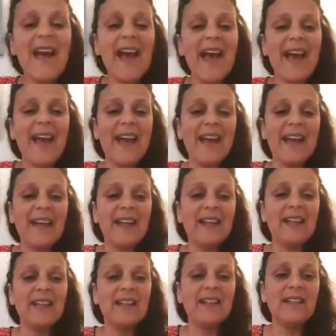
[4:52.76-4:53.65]

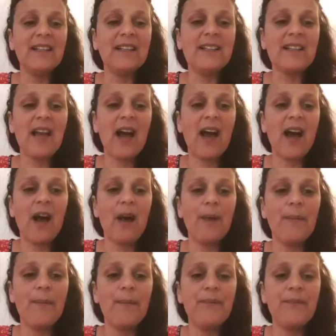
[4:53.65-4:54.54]
and
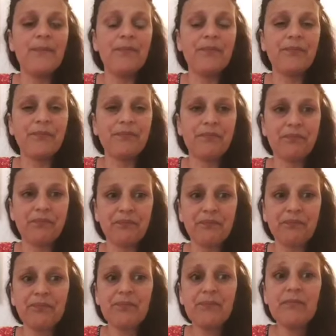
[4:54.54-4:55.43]
um,
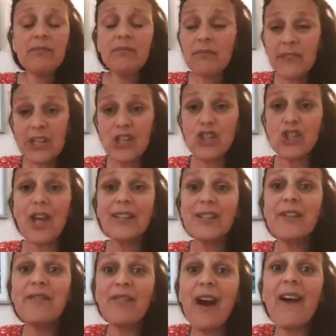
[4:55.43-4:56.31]

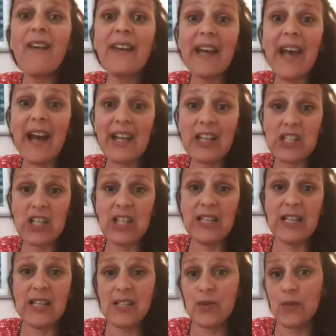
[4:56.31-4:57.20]
shatavari
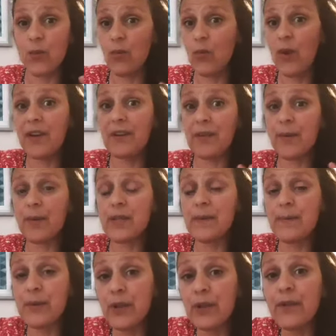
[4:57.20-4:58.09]
actually is one of the
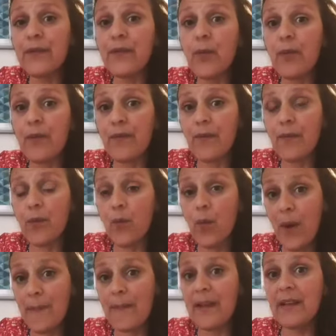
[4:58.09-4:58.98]
most beautiful
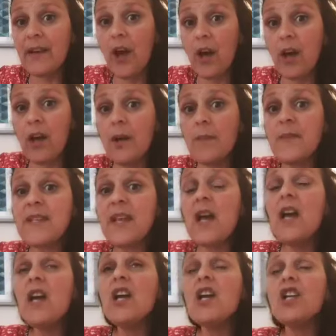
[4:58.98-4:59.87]
women herbs.
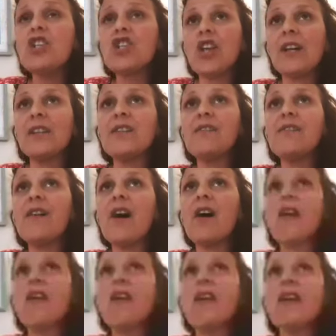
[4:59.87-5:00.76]

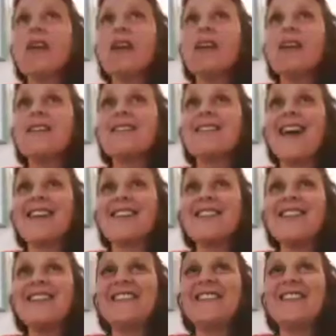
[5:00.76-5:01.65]
Shatavari is
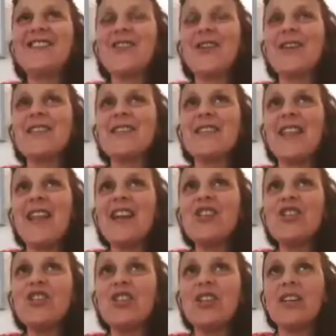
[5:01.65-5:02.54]
actually the
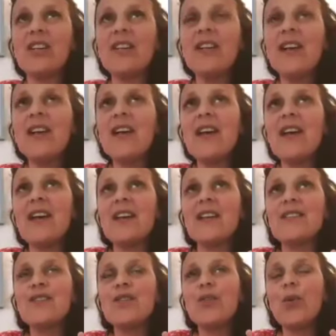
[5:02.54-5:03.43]
translation
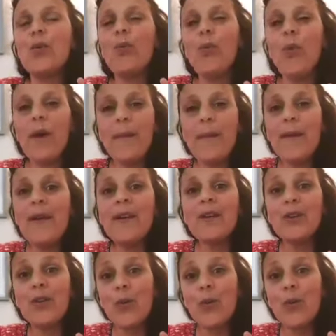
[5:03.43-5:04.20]
is the women the